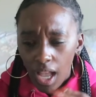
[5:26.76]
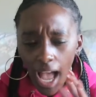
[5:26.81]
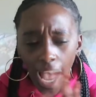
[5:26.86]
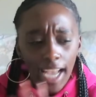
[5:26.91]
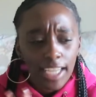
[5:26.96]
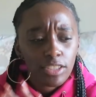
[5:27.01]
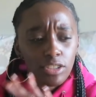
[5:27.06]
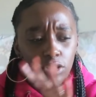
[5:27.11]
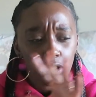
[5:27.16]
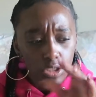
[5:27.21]

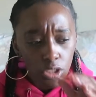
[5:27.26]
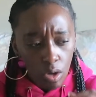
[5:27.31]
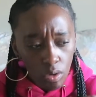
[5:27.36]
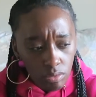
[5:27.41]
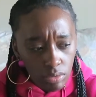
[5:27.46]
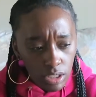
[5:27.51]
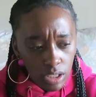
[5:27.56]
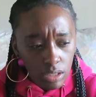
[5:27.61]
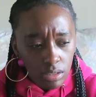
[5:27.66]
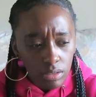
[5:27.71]
I
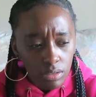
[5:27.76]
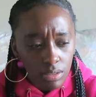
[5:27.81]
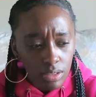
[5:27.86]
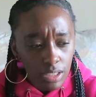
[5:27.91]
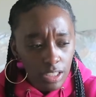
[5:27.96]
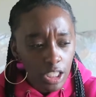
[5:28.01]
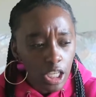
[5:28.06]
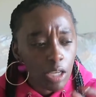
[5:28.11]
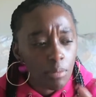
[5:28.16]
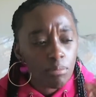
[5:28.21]
don't
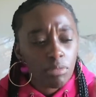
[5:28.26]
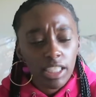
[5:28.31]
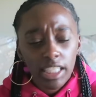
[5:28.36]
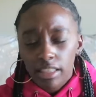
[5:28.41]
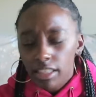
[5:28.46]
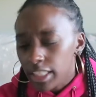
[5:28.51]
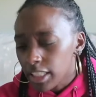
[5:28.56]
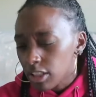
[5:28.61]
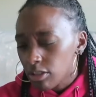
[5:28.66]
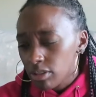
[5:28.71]

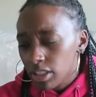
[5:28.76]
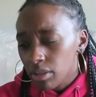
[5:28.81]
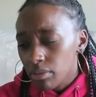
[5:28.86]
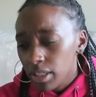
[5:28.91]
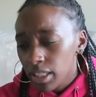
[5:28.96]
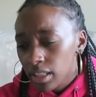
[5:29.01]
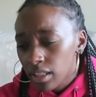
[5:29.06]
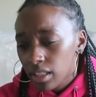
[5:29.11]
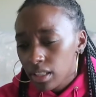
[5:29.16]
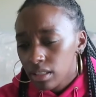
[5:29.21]
completely agree
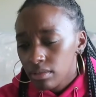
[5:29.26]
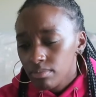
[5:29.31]
with,